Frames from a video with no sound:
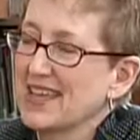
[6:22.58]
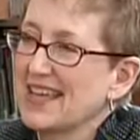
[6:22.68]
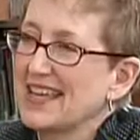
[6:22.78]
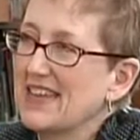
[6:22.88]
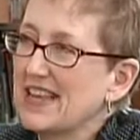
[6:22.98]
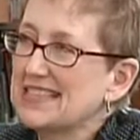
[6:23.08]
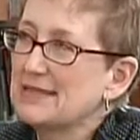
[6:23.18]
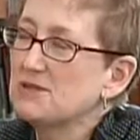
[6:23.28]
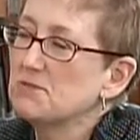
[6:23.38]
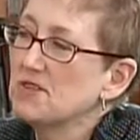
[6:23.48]
Yeah, that
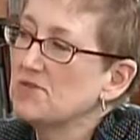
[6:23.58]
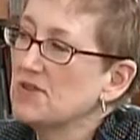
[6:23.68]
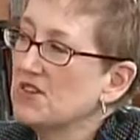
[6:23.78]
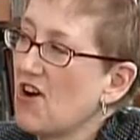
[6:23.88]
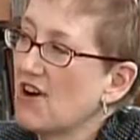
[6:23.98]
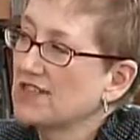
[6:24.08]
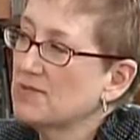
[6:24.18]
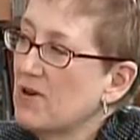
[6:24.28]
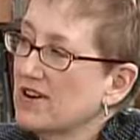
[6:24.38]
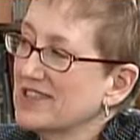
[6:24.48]
seemed to me to be the hardest part,